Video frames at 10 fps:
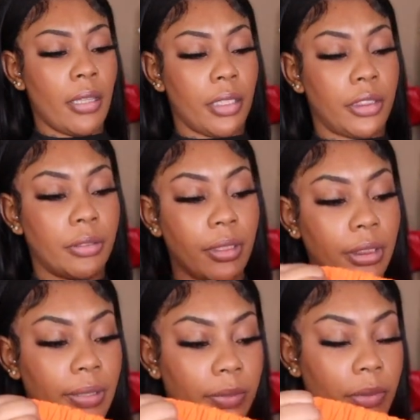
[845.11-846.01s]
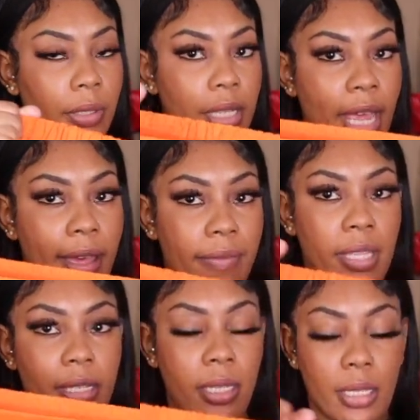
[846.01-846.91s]
The shorts, of course, have
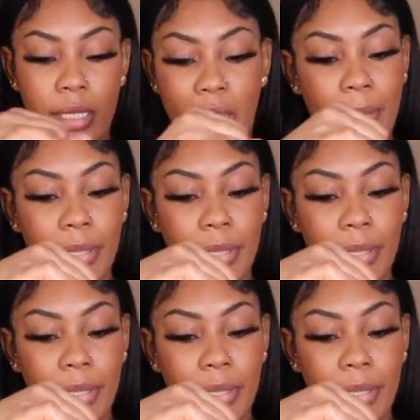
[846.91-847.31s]
this at the top